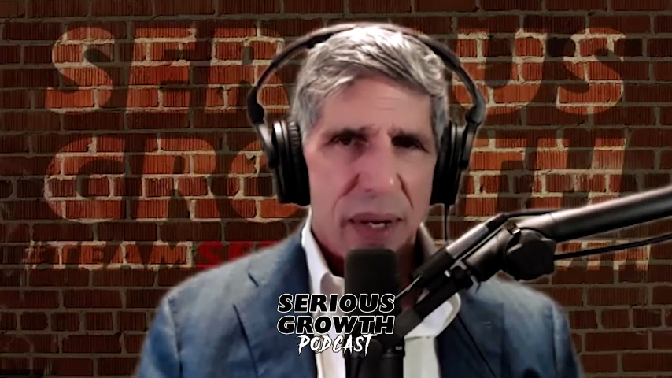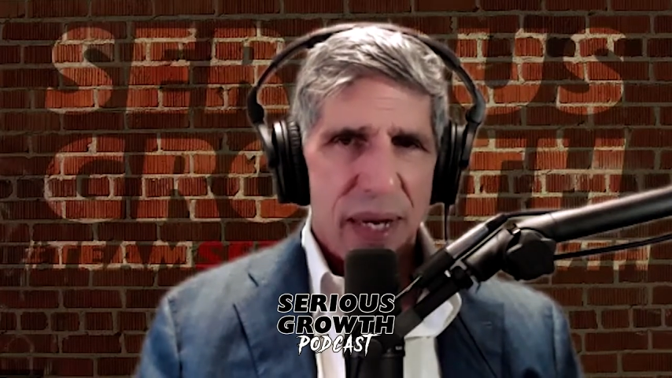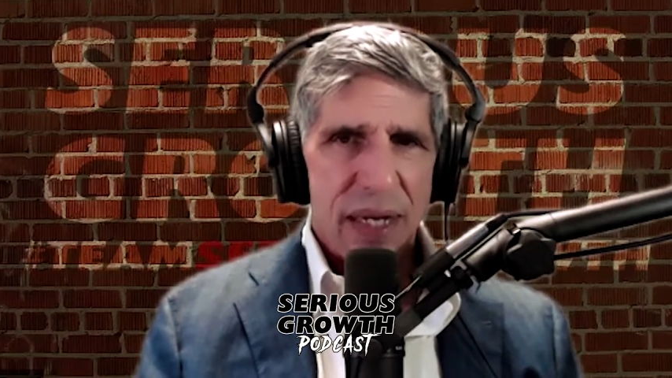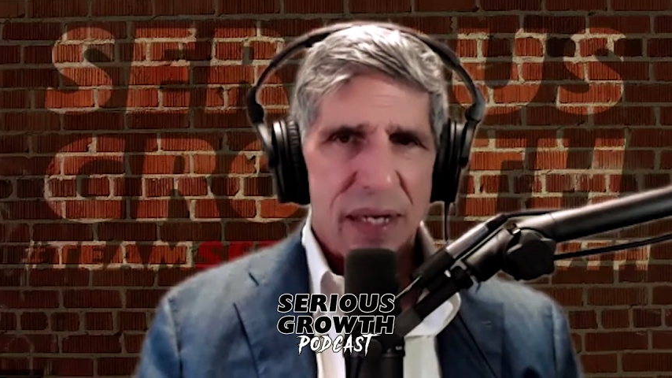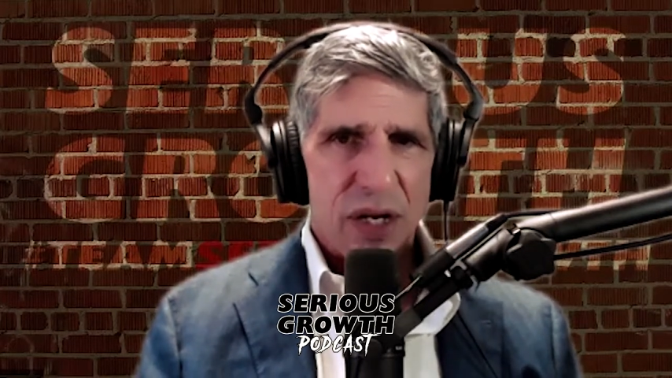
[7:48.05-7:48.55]

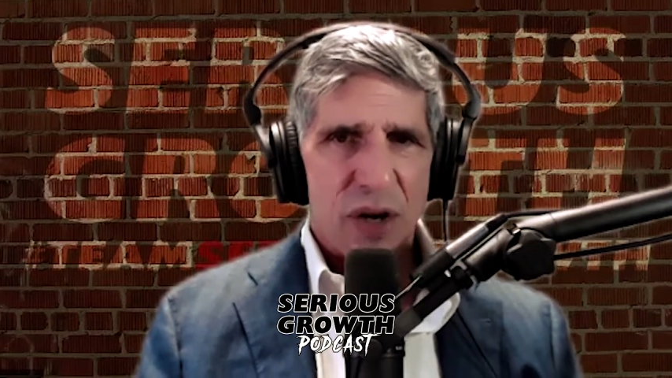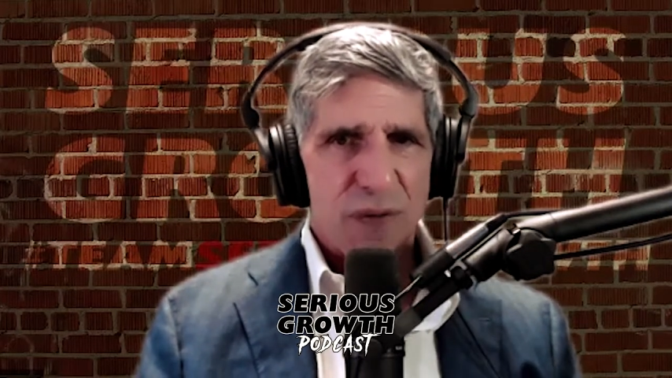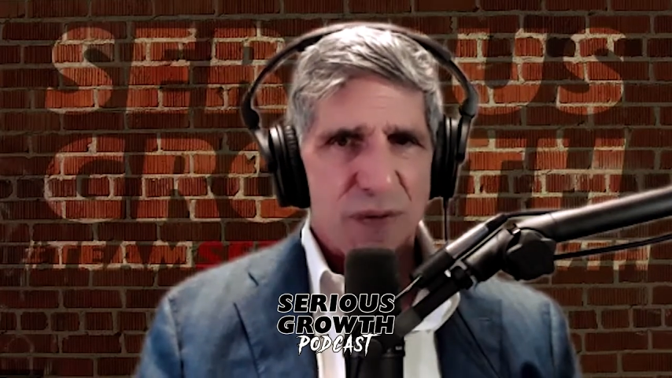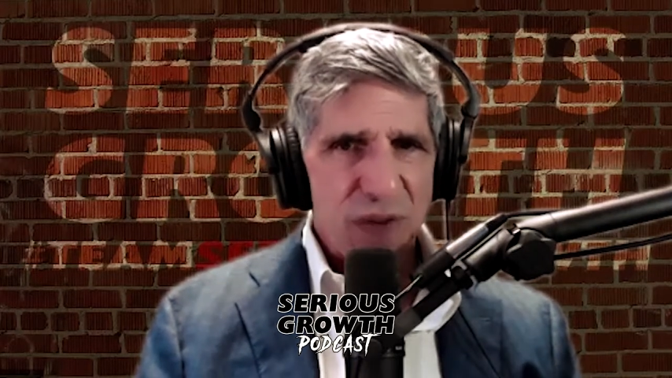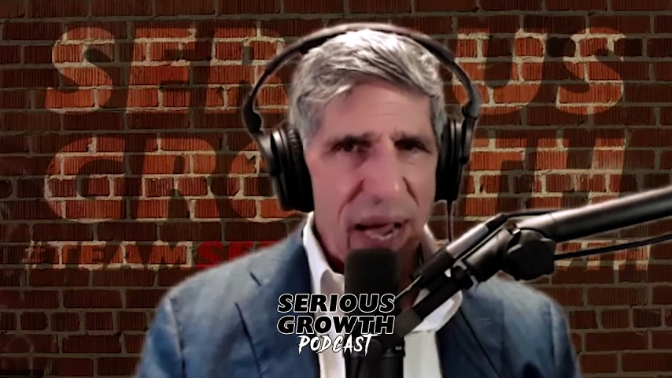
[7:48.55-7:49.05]
It, you're
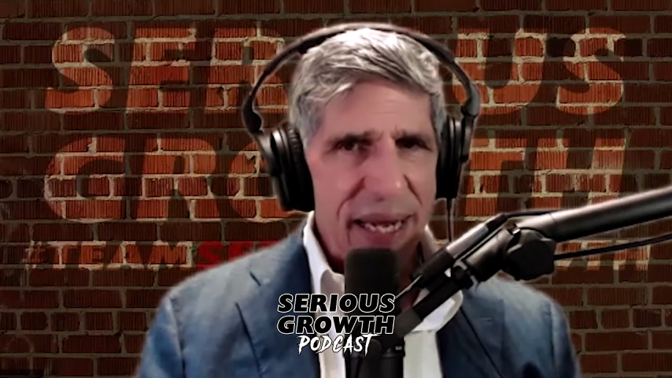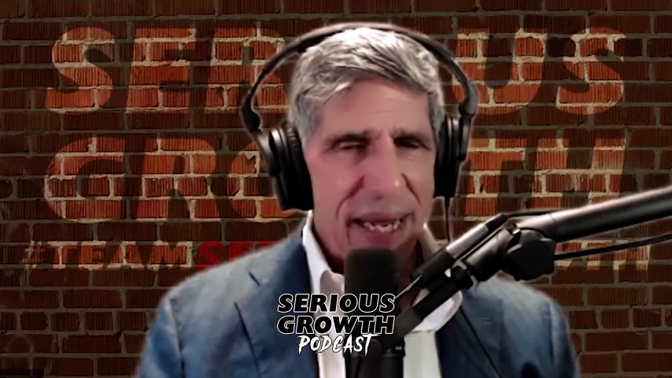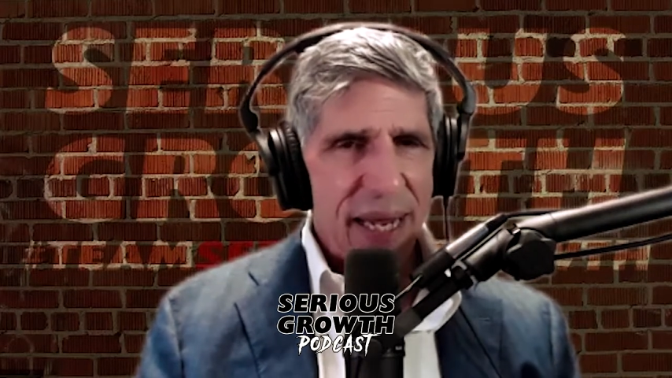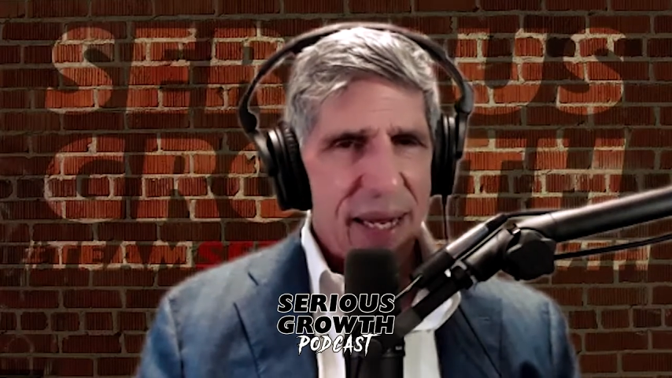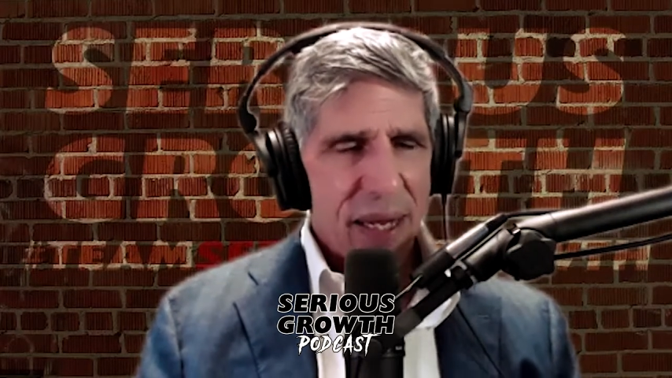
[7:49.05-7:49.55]

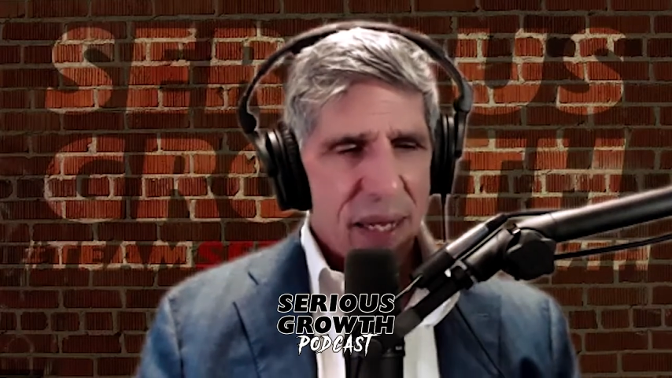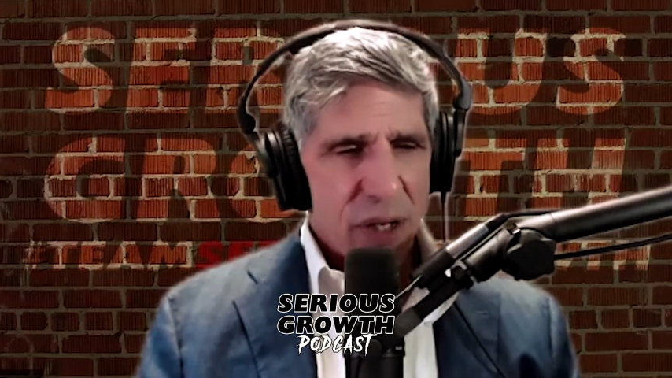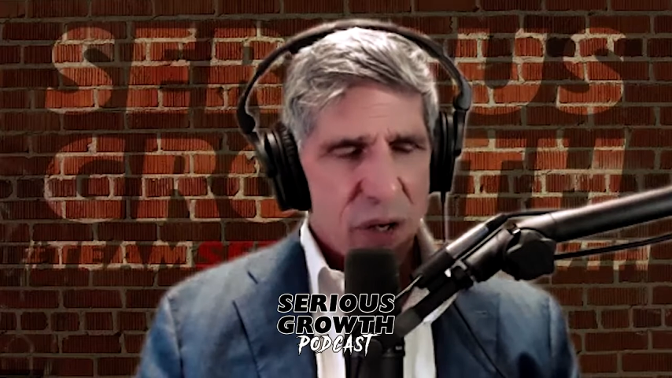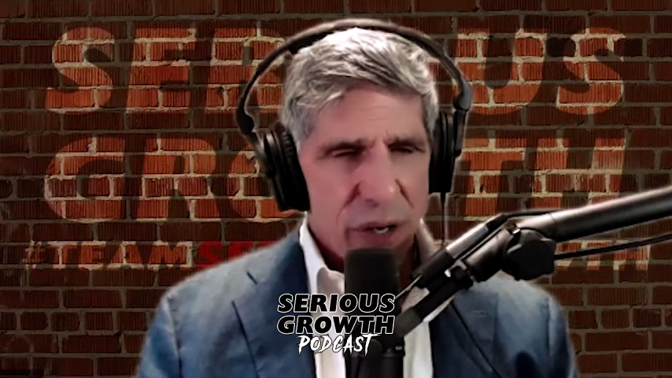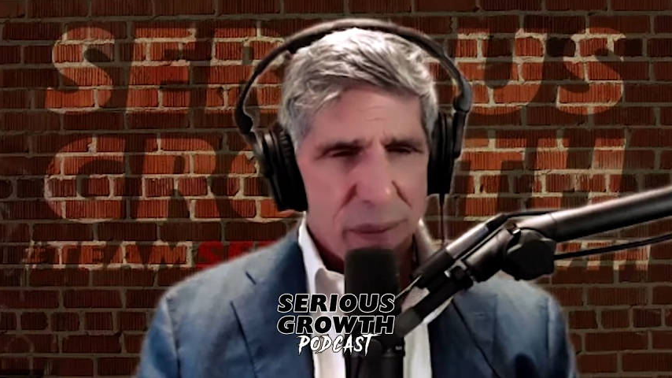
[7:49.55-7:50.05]
fighting
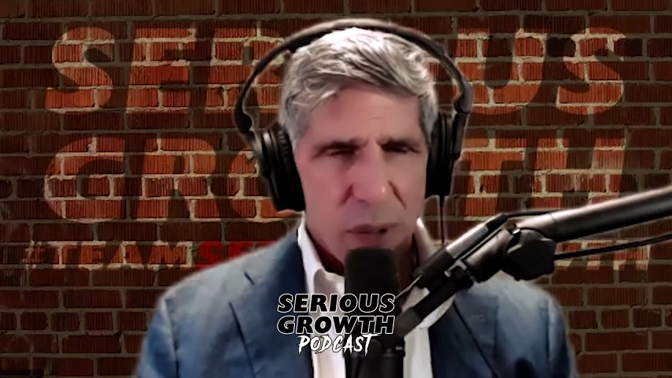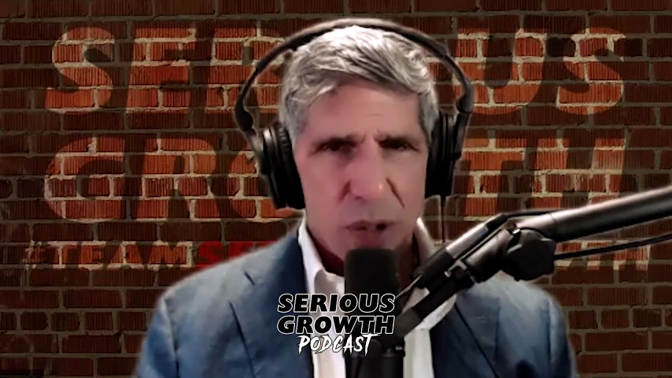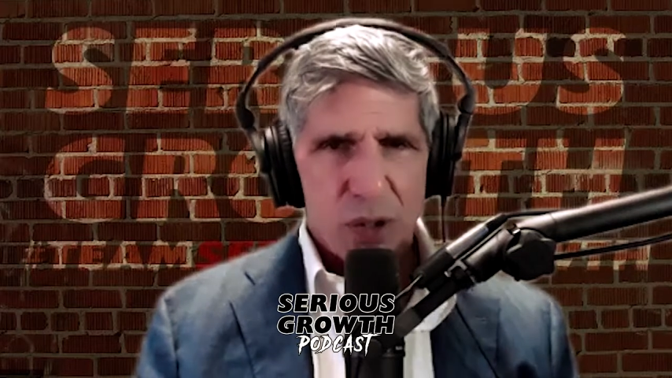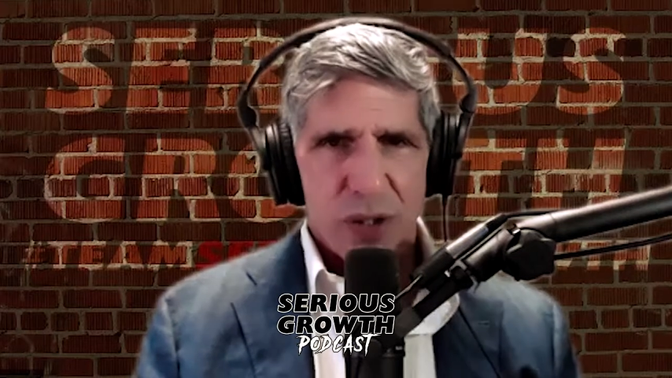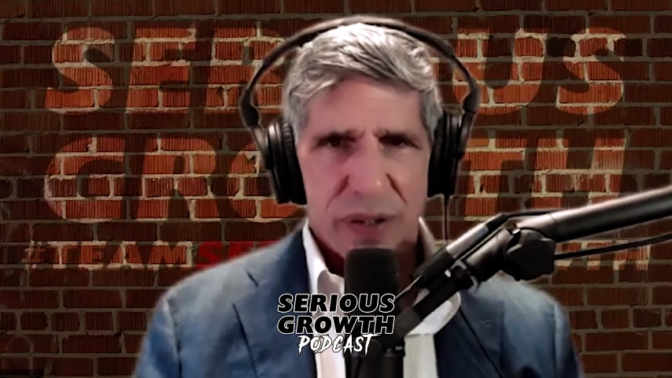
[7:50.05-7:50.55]
your
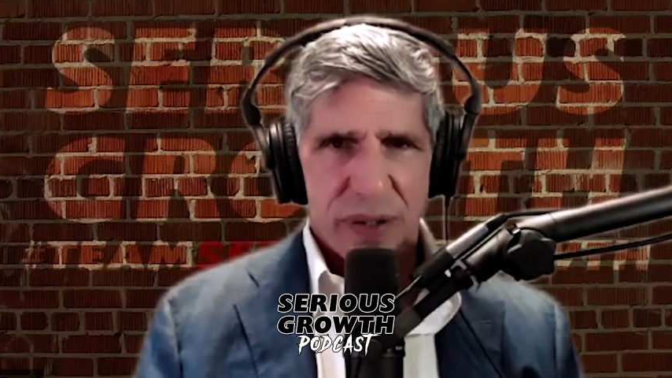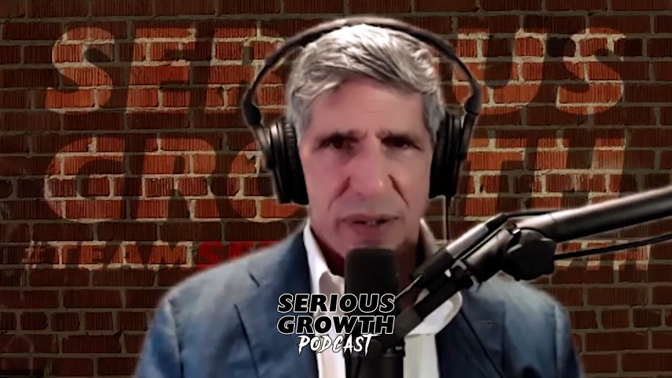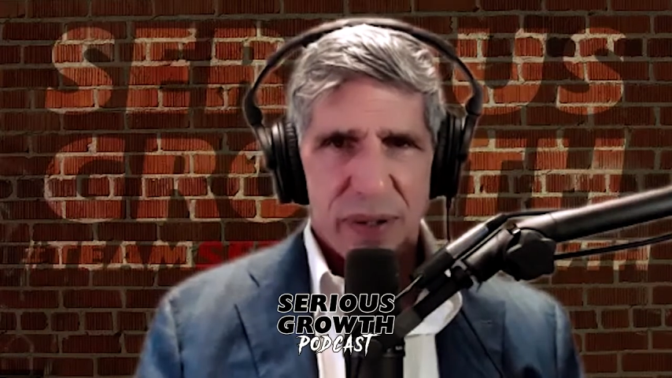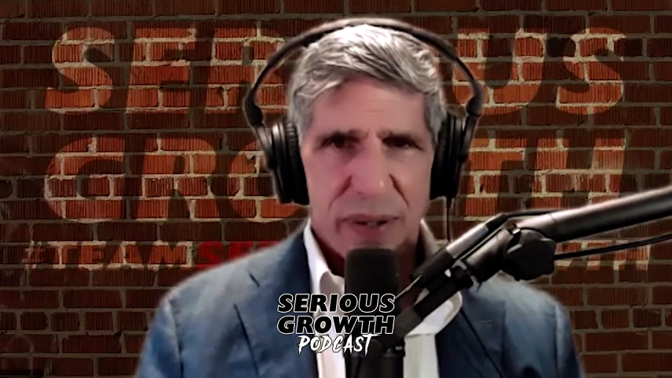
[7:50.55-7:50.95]
emotions